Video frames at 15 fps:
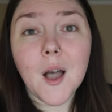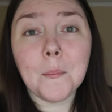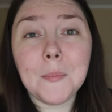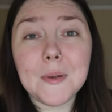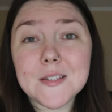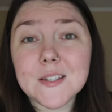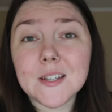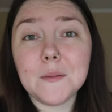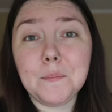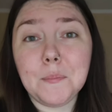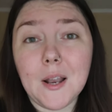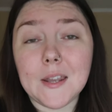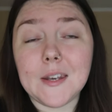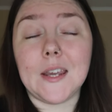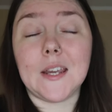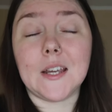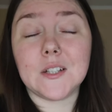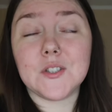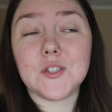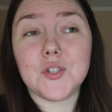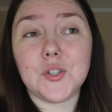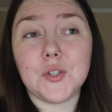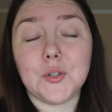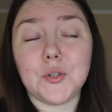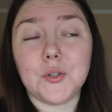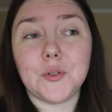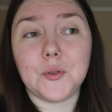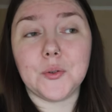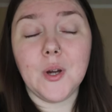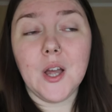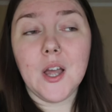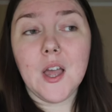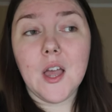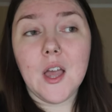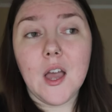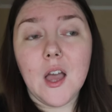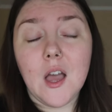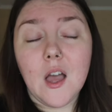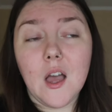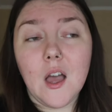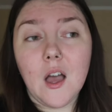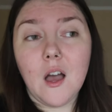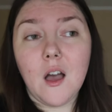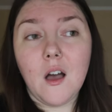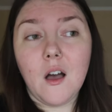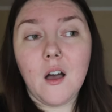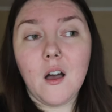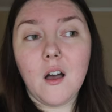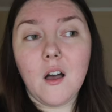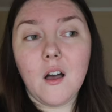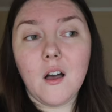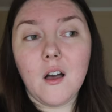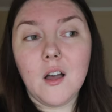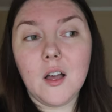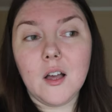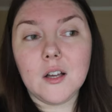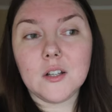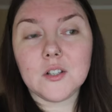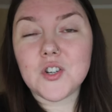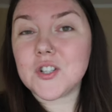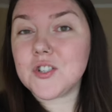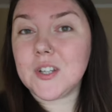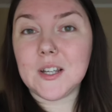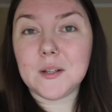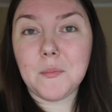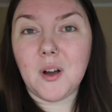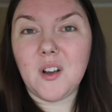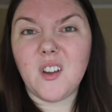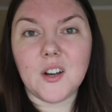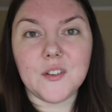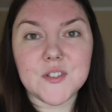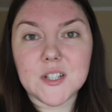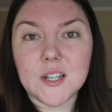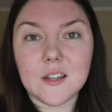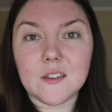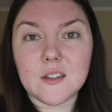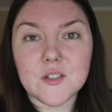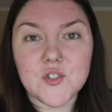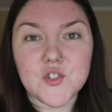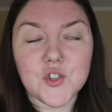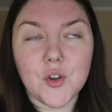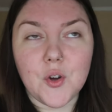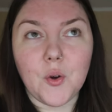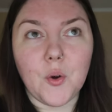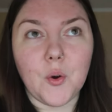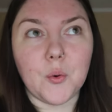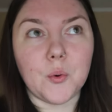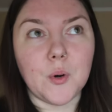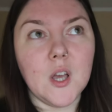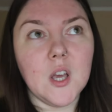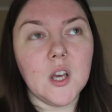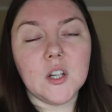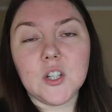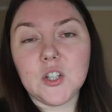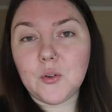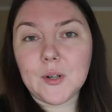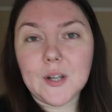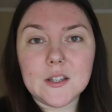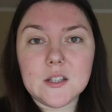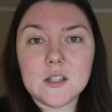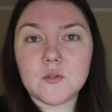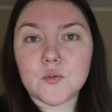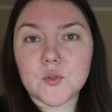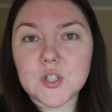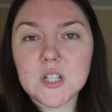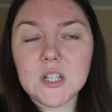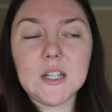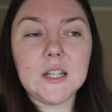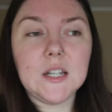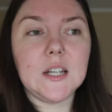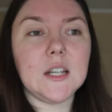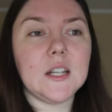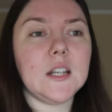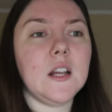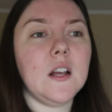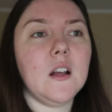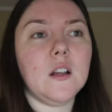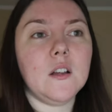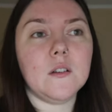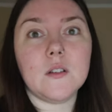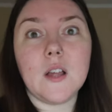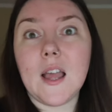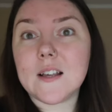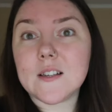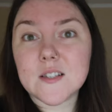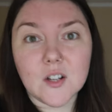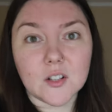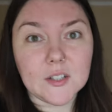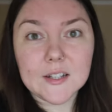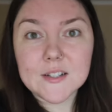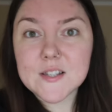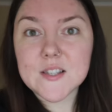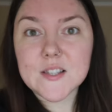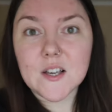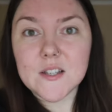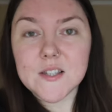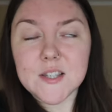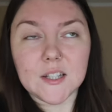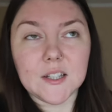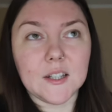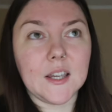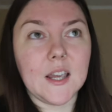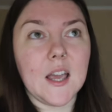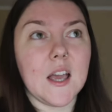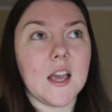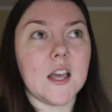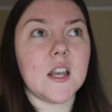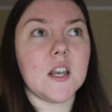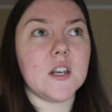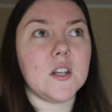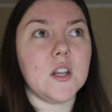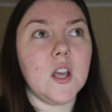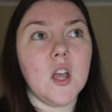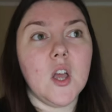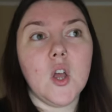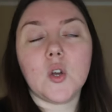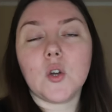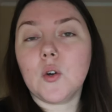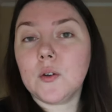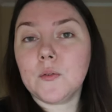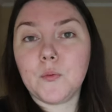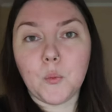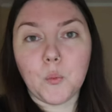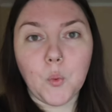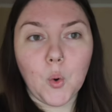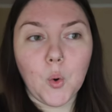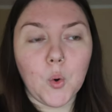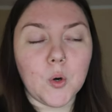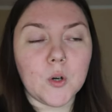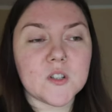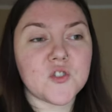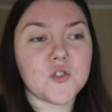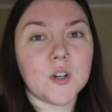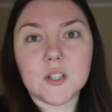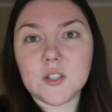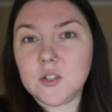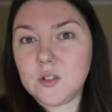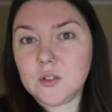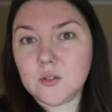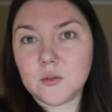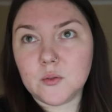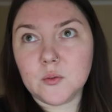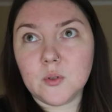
basically planning to try to get my life together, so you know, get in a routine, start exercising again, going for walks, trying to